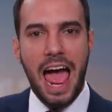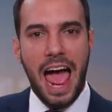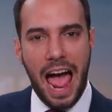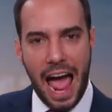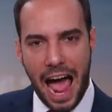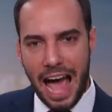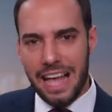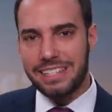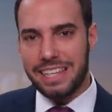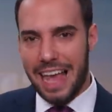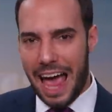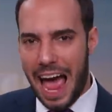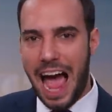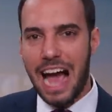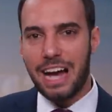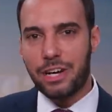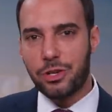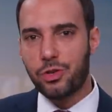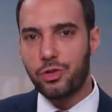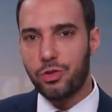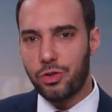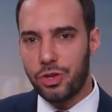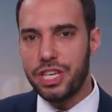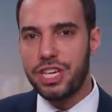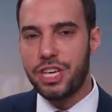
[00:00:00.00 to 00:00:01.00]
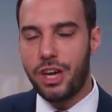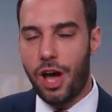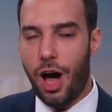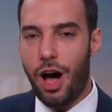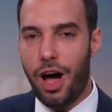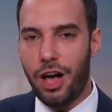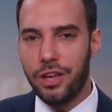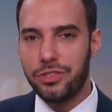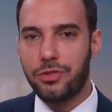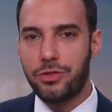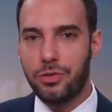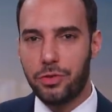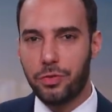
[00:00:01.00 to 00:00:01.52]
has actually
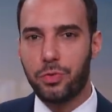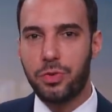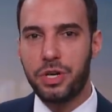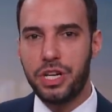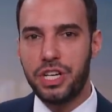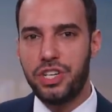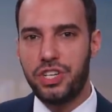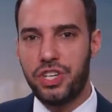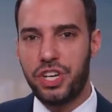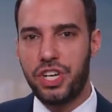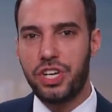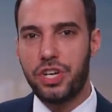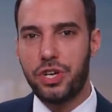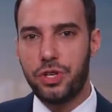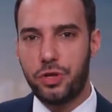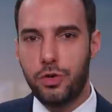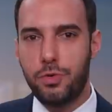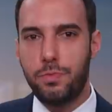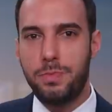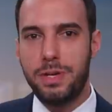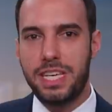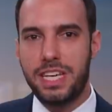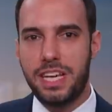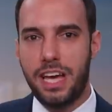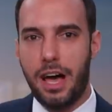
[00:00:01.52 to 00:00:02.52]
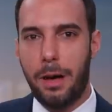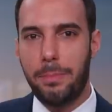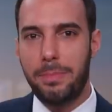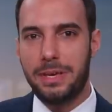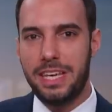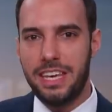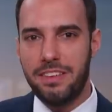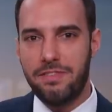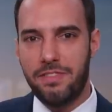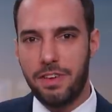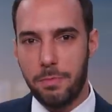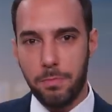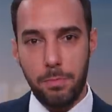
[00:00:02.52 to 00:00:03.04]
caused the region to become
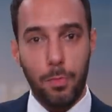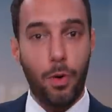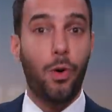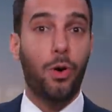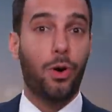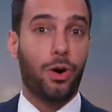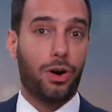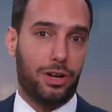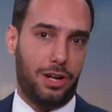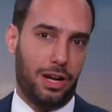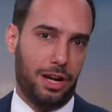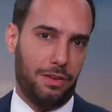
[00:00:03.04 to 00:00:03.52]
even more